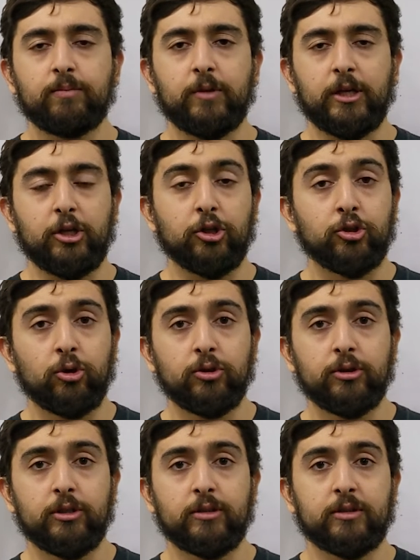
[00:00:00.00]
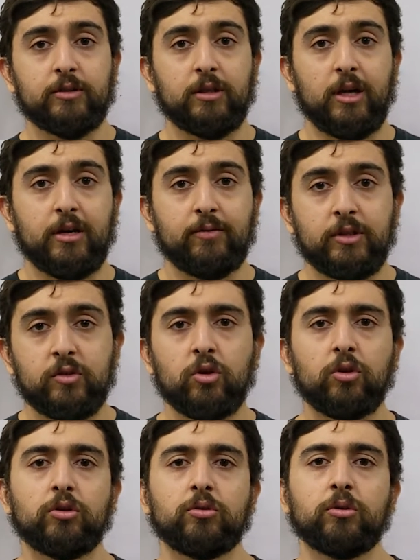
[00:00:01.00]
like your shoulder, there's a lot of
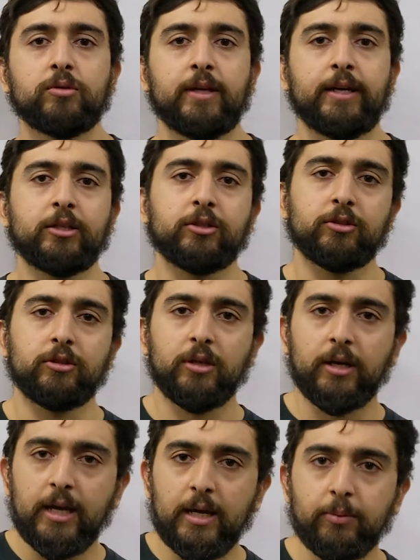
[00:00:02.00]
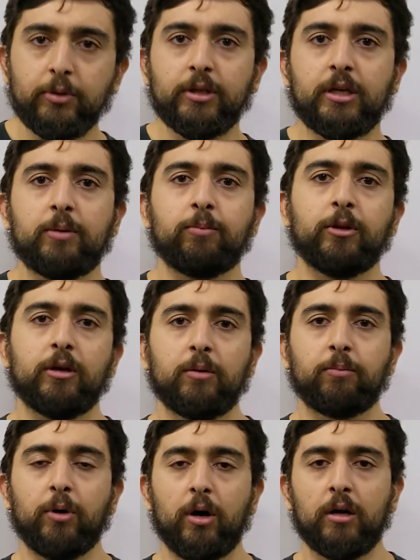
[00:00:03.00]
internal rotation, you're not able to keep
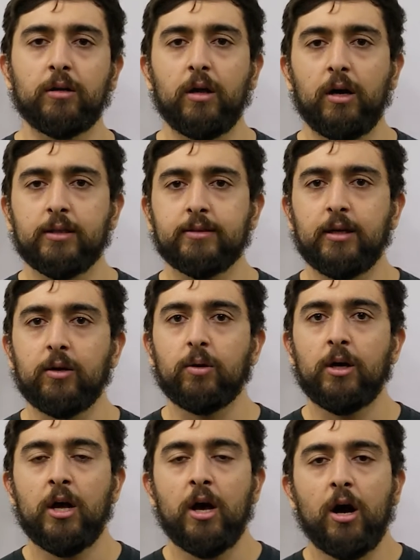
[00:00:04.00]
the bar locked out,